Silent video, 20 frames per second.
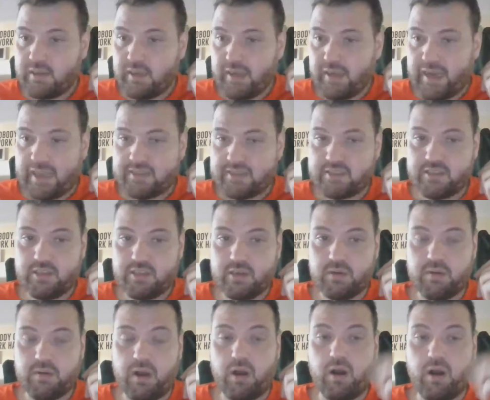It has to
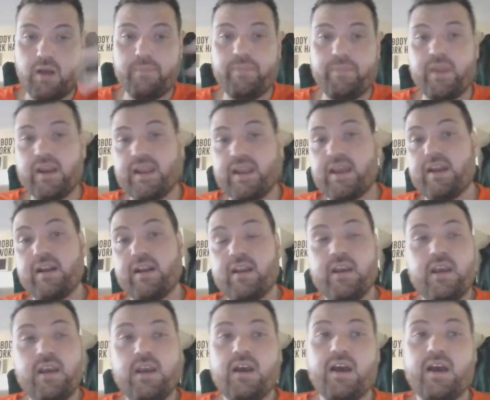do, again,
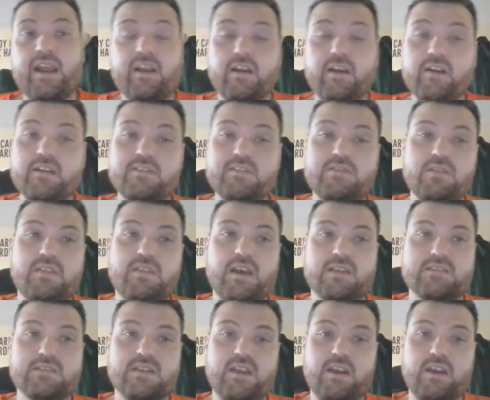I heard in
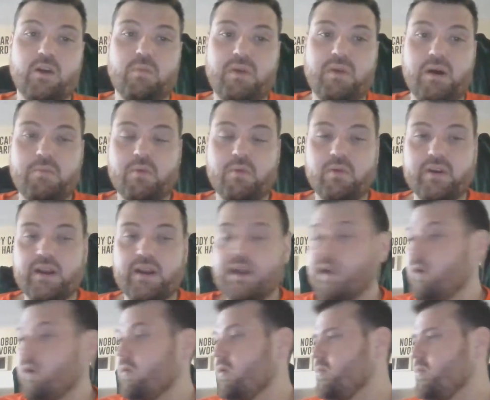2008 Obama won
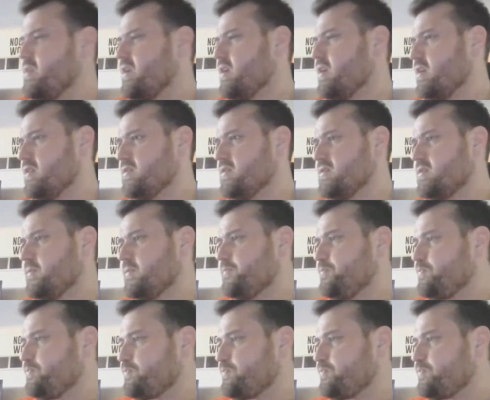Iowa because